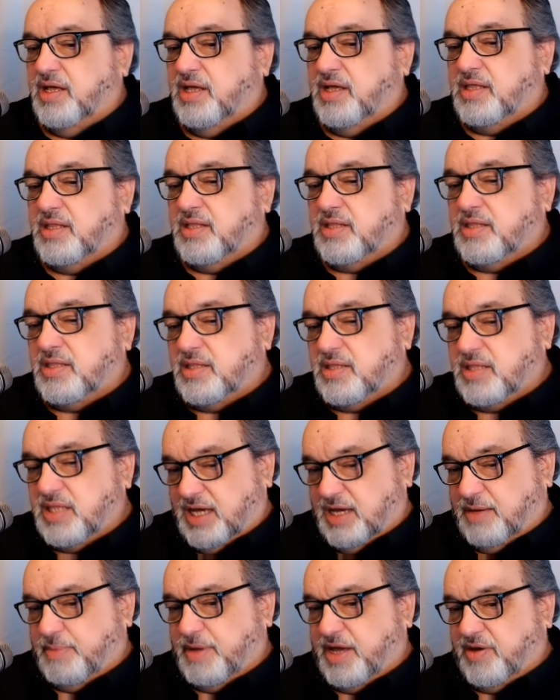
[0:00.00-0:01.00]
Think
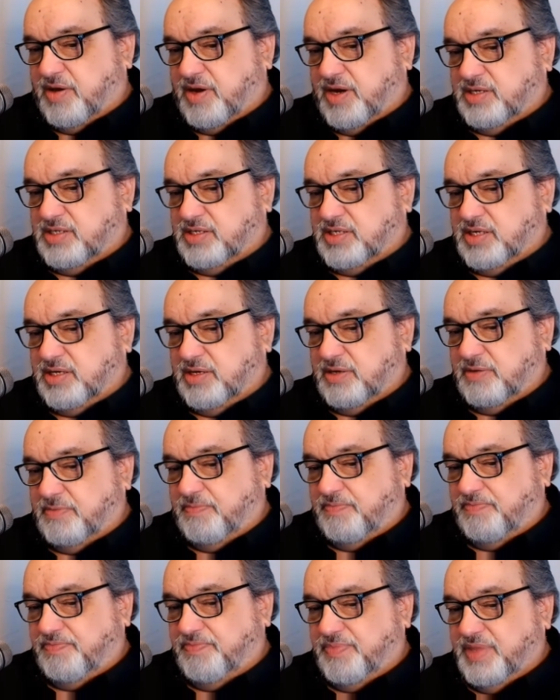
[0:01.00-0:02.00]
about it.
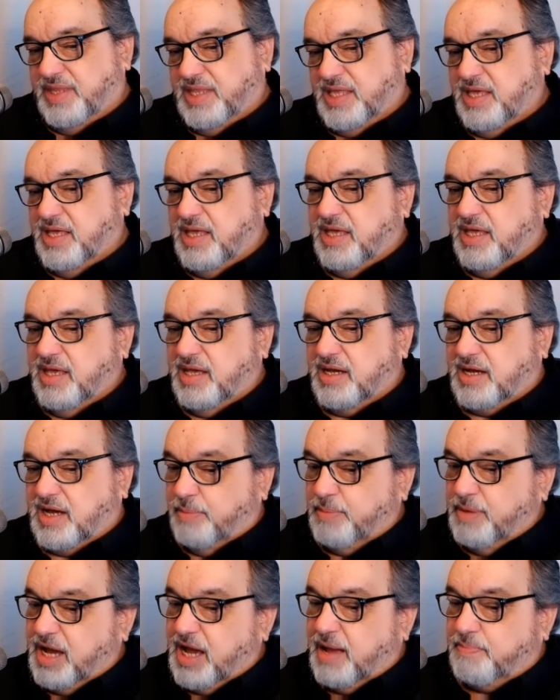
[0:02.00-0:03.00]

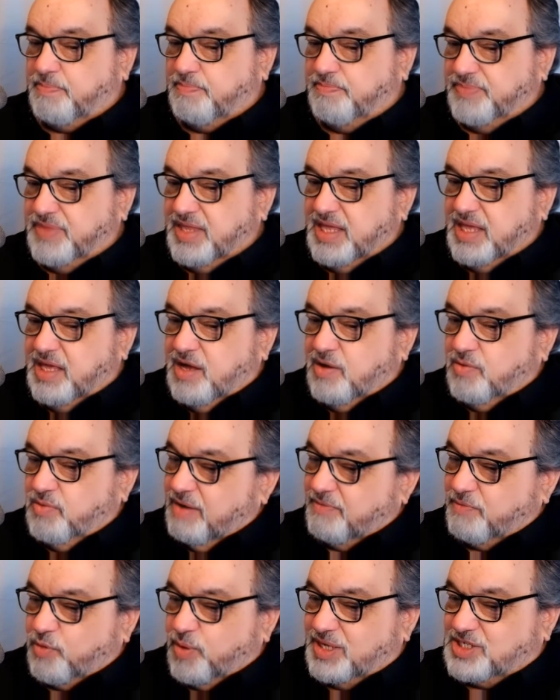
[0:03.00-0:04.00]
Coming up, we have
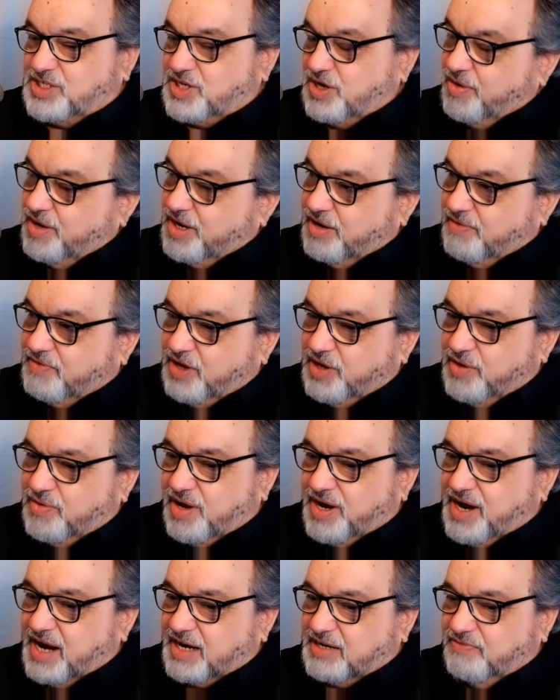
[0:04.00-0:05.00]
a Red Star interview on
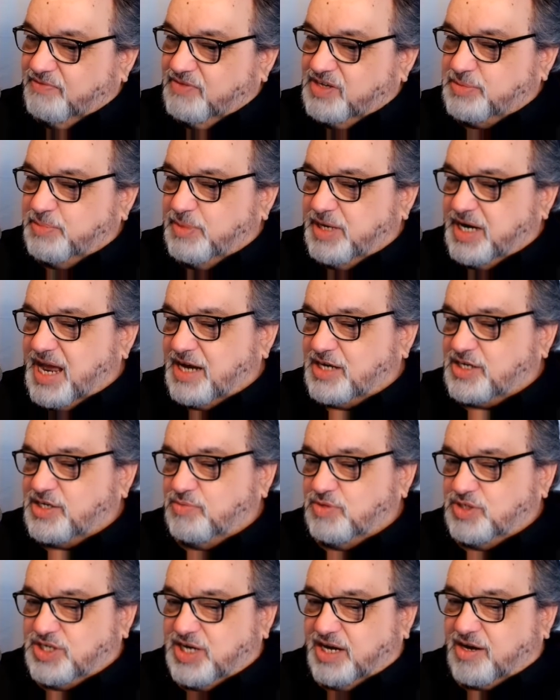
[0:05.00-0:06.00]
activism in action with
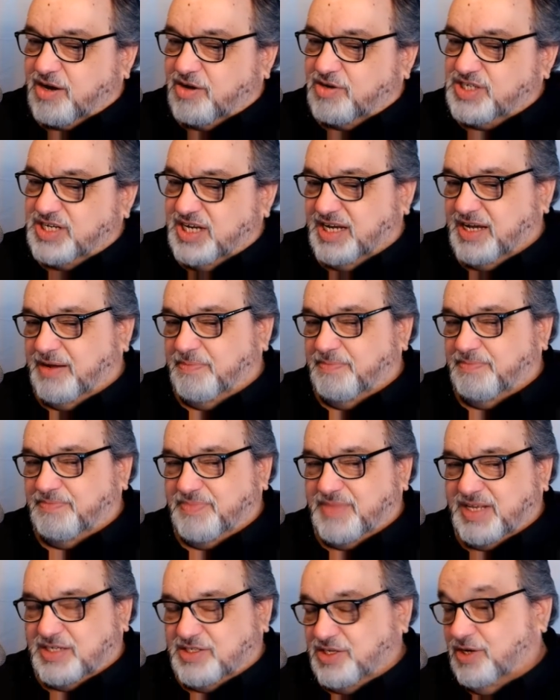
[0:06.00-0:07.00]
Shankar Singham.
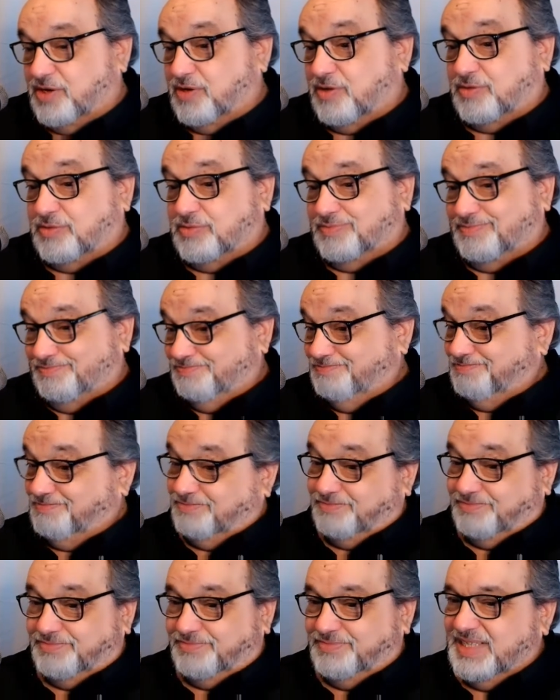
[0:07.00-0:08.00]
So
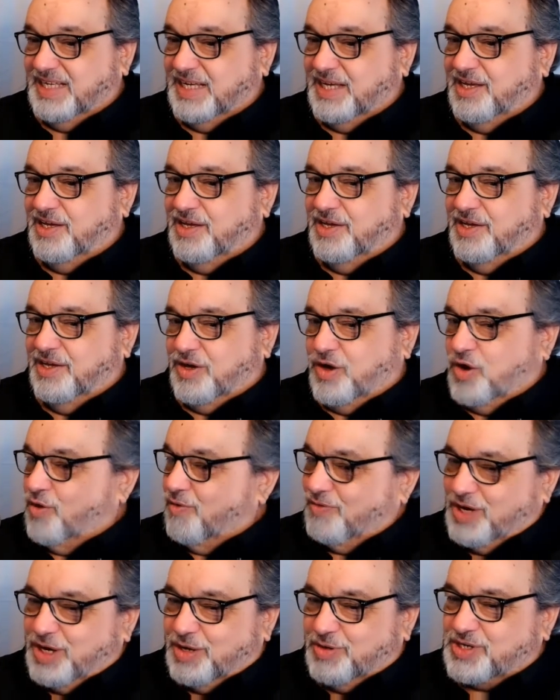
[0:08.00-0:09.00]
over
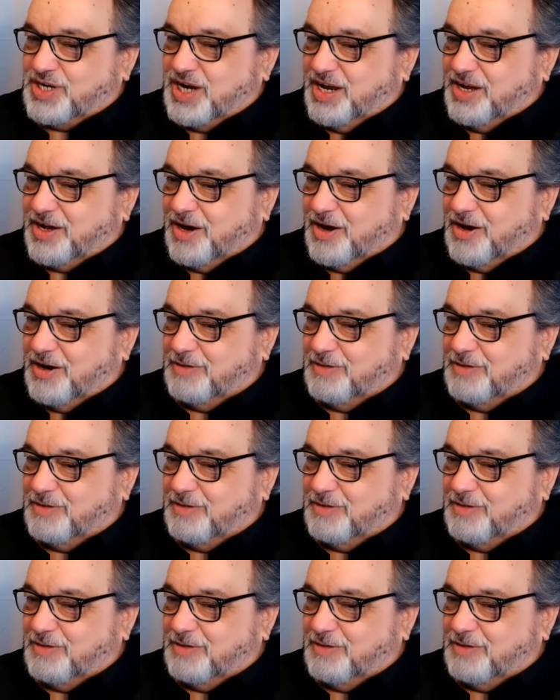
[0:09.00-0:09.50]
to you, Shankar.